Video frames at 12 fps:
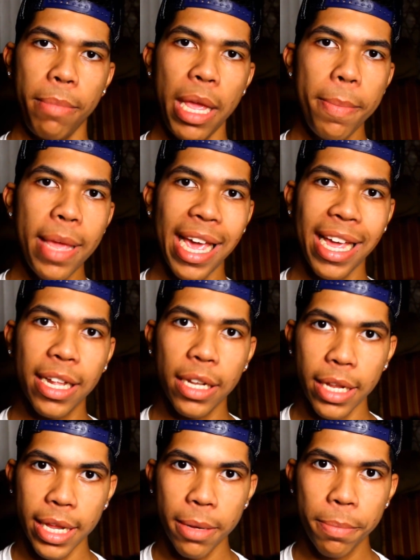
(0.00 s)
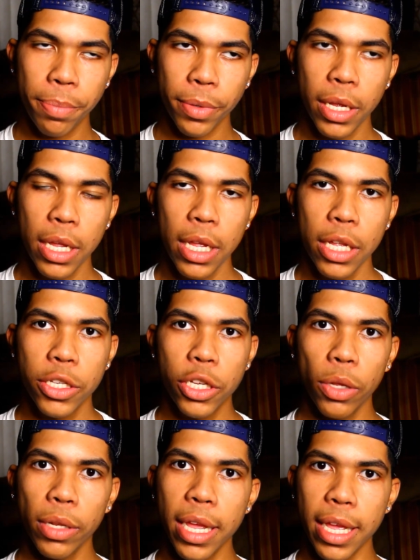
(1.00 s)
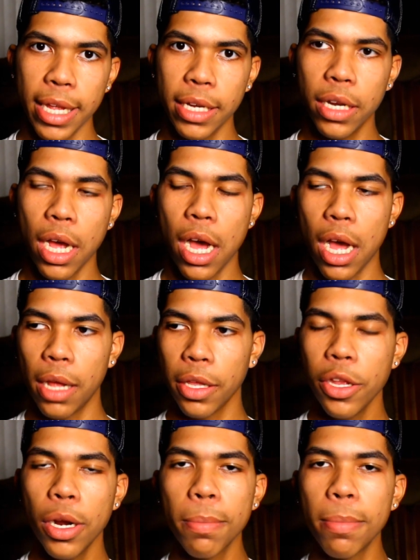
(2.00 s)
Maybe a clamp, so like in uh, you know,